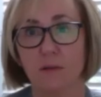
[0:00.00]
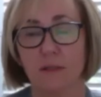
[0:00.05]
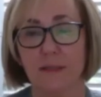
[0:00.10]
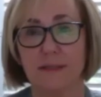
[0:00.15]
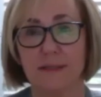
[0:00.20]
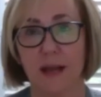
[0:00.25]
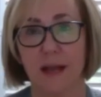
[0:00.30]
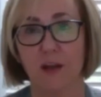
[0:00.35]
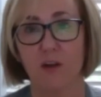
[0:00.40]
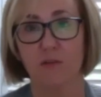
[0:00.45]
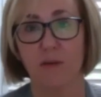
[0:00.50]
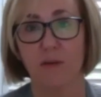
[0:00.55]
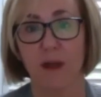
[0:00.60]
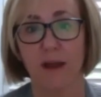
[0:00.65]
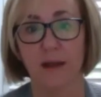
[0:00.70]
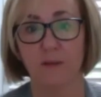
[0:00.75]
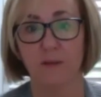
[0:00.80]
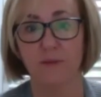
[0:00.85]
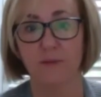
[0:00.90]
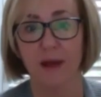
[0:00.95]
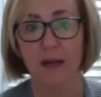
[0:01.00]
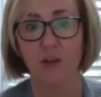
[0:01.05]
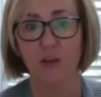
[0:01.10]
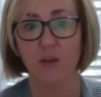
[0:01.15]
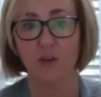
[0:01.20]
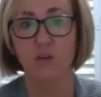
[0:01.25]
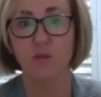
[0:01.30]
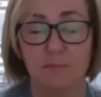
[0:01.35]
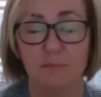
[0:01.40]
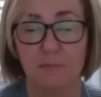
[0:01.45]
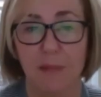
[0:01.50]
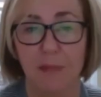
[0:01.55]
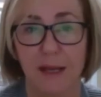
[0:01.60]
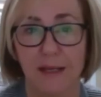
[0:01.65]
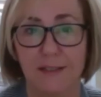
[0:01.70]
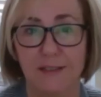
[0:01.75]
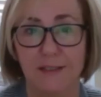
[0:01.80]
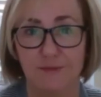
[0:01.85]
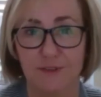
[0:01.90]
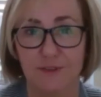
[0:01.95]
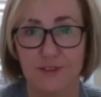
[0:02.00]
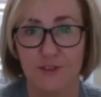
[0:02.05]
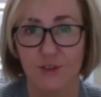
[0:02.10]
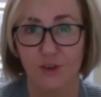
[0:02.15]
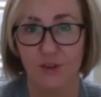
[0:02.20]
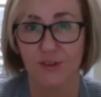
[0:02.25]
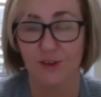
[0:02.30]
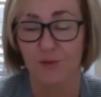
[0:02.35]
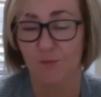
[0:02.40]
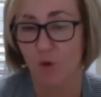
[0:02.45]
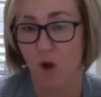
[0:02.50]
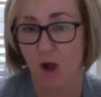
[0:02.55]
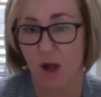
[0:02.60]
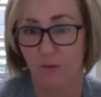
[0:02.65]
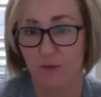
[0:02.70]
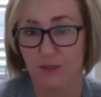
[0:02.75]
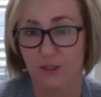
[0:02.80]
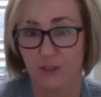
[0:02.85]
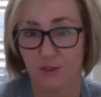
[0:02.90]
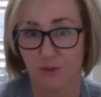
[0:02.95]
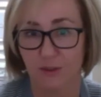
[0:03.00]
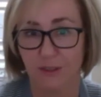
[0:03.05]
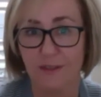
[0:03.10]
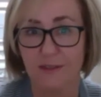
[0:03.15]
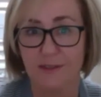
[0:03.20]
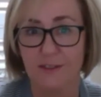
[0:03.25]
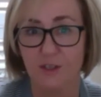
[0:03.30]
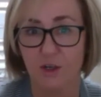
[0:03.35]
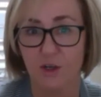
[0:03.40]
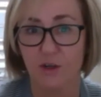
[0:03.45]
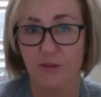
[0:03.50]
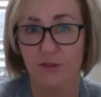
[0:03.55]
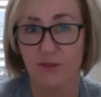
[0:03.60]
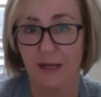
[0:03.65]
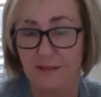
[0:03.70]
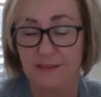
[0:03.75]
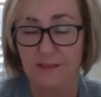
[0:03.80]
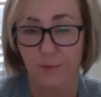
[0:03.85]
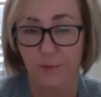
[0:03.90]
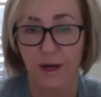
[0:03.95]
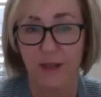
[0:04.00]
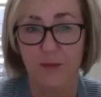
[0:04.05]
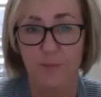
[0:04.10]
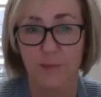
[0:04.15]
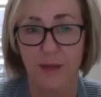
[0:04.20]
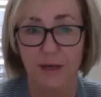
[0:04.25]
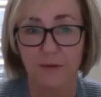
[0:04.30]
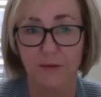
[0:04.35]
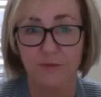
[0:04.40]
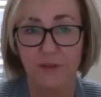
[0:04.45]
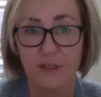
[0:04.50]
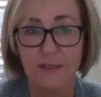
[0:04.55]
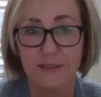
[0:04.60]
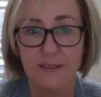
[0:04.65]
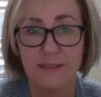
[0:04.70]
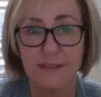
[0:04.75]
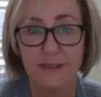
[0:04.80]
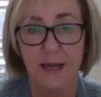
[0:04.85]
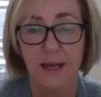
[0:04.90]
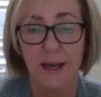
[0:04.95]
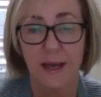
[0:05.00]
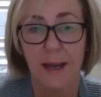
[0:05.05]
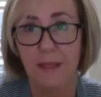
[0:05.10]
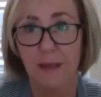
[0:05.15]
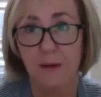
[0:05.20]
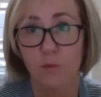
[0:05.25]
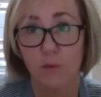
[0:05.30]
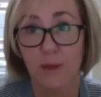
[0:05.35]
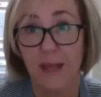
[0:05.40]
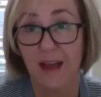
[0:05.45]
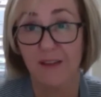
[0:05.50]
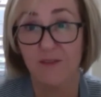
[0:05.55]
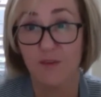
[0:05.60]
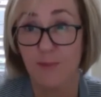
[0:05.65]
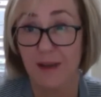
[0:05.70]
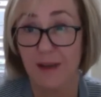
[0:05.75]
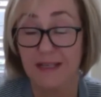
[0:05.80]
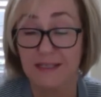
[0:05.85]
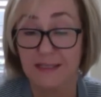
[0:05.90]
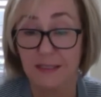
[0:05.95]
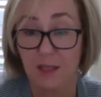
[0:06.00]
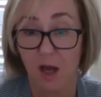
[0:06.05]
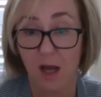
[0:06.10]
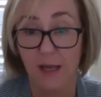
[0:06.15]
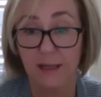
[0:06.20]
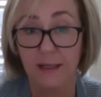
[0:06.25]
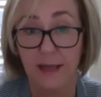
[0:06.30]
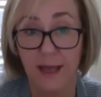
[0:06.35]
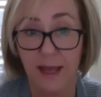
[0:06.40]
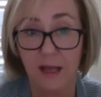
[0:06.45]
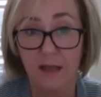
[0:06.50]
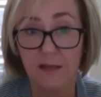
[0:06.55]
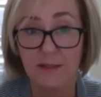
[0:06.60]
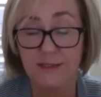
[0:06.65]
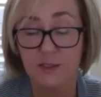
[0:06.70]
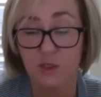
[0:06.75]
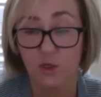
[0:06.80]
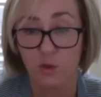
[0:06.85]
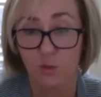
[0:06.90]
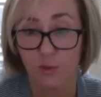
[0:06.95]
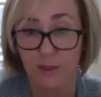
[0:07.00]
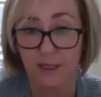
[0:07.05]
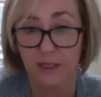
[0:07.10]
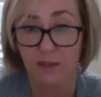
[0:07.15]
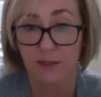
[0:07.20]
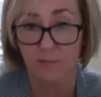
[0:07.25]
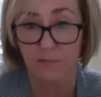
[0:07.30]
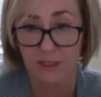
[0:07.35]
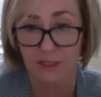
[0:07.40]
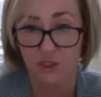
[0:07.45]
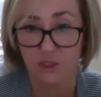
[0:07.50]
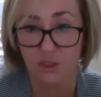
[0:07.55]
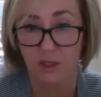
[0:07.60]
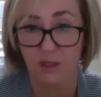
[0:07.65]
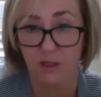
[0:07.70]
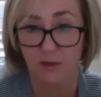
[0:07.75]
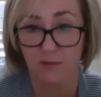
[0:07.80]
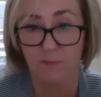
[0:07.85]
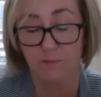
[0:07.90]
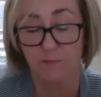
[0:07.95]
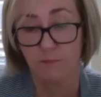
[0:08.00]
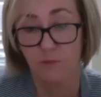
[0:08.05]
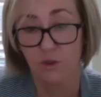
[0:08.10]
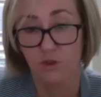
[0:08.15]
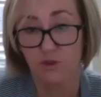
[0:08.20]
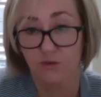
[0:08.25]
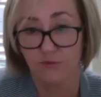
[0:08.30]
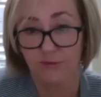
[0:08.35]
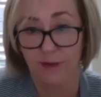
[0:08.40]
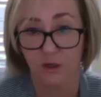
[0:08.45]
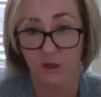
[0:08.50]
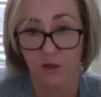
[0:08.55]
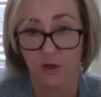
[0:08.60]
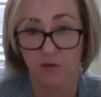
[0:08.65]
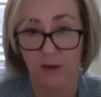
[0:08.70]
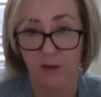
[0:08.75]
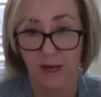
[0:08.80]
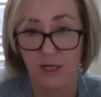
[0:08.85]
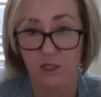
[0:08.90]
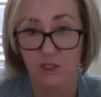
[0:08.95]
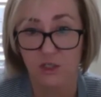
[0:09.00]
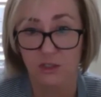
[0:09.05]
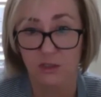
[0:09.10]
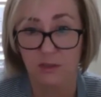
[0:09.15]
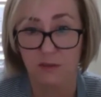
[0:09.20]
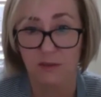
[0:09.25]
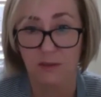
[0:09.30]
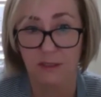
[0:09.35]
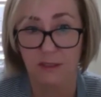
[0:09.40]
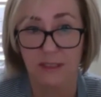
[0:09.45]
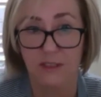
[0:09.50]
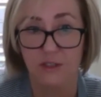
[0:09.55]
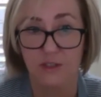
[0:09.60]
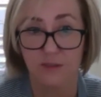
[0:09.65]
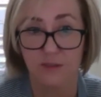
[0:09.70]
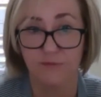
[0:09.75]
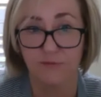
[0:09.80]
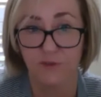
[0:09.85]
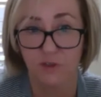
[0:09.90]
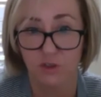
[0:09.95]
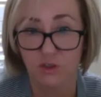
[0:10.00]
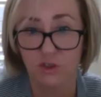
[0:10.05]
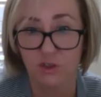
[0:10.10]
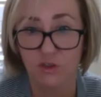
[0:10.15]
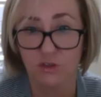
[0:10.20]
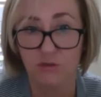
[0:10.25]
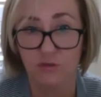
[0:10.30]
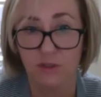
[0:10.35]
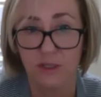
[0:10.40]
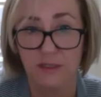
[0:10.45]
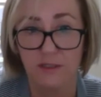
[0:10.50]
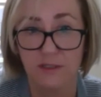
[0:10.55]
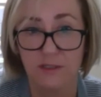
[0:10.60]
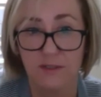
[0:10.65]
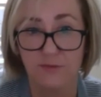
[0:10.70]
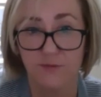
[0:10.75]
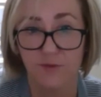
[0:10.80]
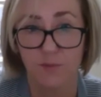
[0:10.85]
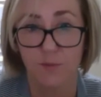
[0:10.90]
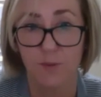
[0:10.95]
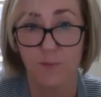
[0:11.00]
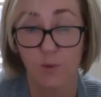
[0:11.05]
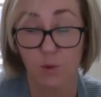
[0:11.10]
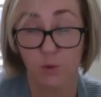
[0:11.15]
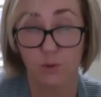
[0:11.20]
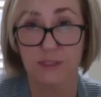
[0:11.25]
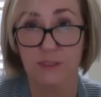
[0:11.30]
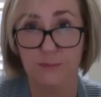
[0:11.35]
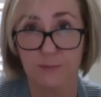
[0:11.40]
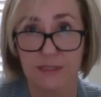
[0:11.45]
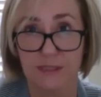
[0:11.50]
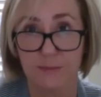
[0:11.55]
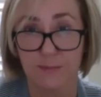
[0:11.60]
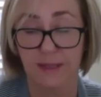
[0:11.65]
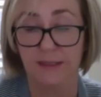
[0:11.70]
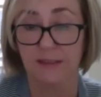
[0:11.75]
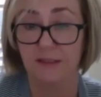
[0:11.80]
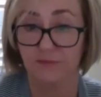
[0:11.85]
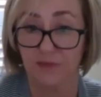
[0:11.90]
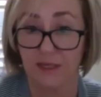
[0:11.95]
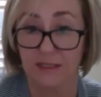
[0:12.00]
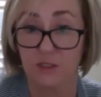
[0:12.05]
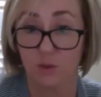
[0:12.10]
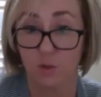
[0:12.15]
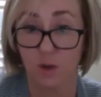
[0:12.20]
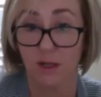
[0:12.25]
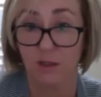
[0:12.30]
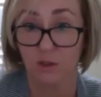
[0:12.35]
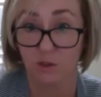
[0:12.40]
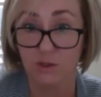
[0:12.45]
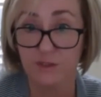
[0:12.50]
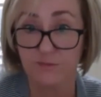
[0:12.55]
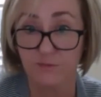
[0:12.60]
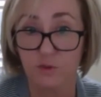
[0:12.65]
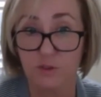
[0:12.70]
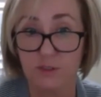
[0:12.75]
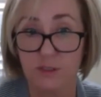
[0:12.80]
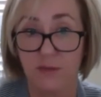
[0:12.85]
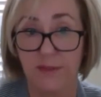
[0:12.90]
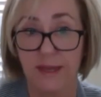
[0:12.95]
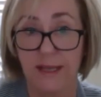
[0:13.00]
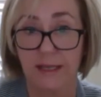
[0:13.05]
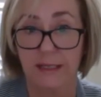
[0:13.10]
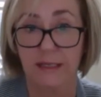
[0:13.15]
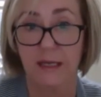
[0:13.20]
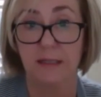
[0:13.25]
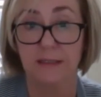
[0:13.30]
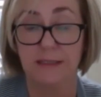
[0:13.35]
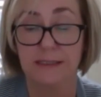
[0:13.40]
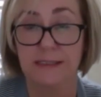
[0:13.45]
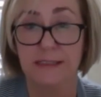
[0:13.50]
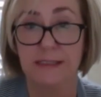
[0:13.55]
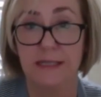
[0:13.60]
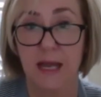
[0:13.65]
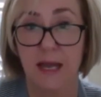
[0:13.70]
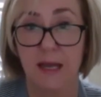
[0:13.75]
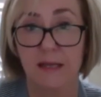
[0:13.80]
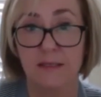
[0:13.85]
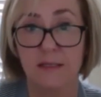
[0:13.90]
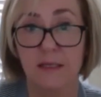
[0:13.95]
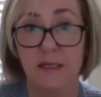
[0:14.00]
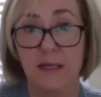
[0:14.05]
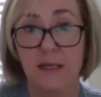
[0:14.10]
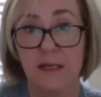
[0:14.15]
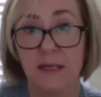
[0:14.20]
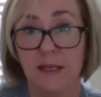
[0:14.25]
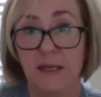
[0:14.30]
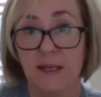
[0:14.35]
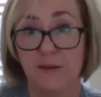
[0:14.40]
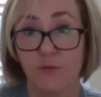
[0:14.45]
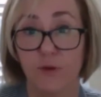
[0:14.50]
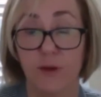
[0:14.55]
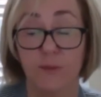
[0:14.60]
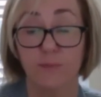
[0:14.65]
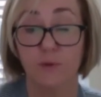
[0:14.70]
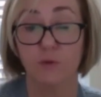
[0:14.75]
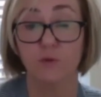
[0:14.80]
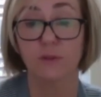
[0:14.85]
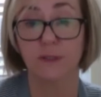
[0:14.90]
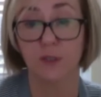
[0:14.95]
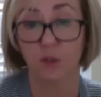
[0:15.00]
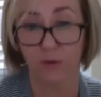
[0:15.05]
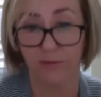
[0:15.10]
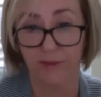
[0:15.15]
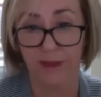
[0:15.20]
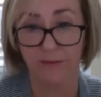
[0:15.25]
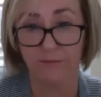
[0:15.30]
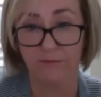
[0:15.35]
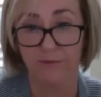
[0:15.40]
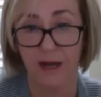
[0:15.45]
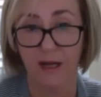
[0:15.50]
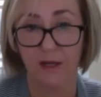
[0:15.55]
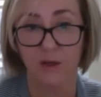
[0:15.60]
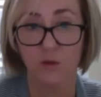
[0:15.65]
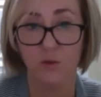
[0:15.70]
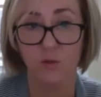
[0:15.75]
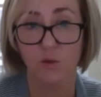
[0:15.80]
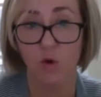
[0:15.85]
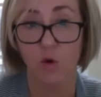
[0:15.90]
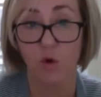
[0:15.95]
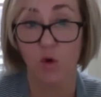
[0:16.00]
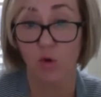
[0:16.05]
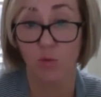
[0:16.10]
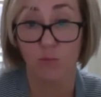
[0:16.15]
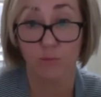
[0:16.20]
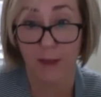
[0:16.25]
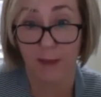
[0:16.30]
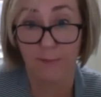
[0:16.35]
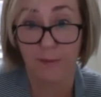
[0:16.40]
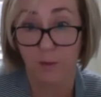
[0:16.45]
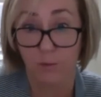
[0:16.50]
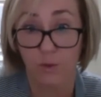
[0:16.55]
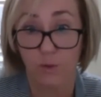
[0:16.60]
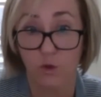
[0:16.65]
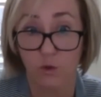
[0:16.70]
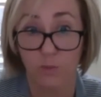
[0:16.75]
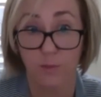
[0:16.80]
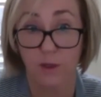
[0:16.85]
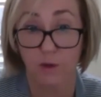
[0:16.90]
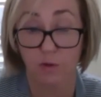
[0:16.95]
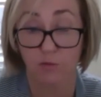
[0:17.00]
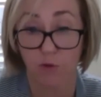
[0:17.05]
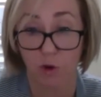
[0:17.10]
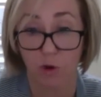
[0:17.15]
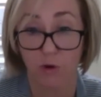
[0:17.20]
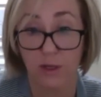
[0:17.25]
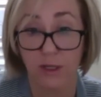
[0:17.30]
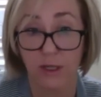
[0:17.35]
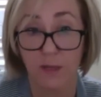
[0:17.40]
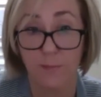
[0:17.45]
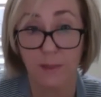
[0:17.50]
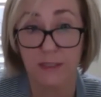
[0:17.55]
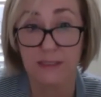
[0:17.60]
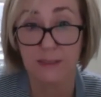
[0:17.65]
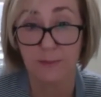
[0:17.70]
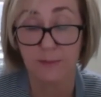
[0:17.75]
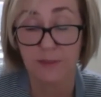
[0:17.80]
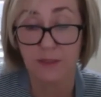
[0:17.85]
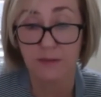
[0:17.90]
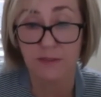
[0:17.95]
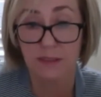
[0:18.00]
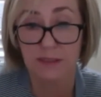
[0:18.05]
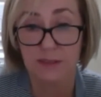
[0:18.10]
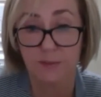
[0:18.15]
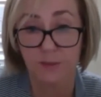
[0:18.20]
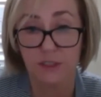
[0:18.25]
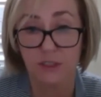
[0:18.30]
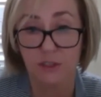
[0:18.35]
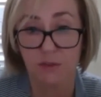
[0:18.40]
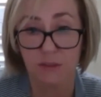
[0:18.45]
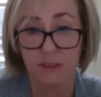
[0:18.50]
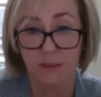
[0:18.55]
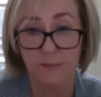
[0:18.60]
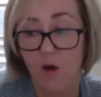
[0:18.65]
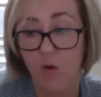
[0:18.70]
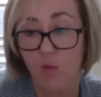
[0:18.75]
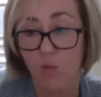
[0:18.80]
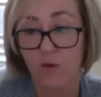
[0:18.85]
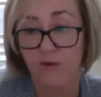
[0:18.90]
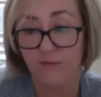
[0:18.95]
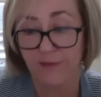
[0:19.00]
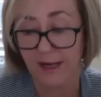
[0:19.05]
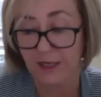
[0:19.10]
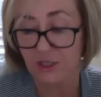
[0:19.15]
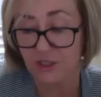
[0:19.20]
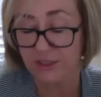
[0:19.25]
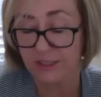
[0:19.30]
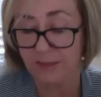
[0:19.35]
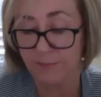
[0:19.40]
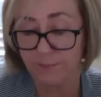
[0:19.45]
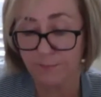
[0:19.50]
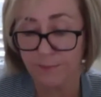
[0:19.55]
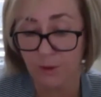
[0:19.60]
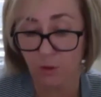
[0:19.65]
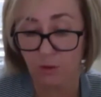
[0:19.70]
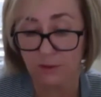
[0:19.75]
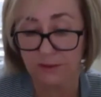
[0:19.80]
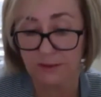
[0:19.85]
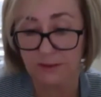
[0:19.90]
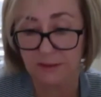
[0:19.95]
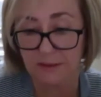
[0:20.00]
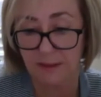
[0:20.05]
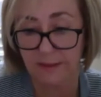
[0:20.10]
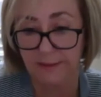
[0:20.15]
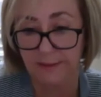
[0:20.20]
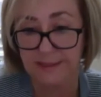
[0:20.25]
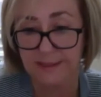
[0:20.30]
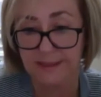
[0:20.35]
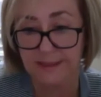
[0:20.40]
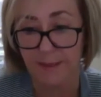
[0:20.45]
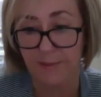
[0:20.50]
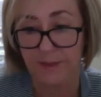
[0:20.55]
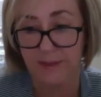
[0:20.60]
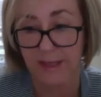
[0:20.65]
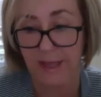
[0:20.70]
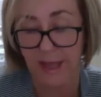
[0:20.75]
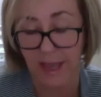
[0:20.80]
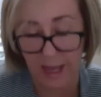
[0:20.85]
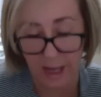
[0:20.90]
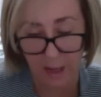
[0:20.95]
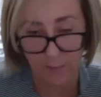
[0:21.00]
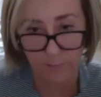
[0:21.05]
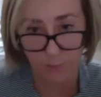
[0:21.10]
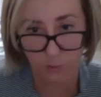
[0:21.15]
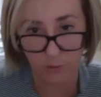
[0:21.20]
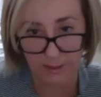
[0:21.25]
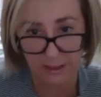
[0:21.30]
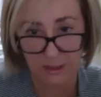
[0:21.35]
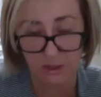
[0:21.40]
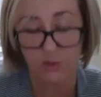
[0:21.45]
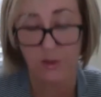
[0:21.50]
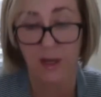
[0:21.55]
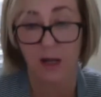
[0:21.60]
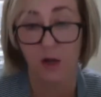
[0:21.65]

is that creating value? And if it's not, then why are we doing it? So that's one of the benefits we have a baseline now so we can measure mutual value creation into the future and from a board's perspective that's quite useful so they can understand if we're building on that value or maybe we could be eroding it by some of the things we're doing we've actually built some of the output into our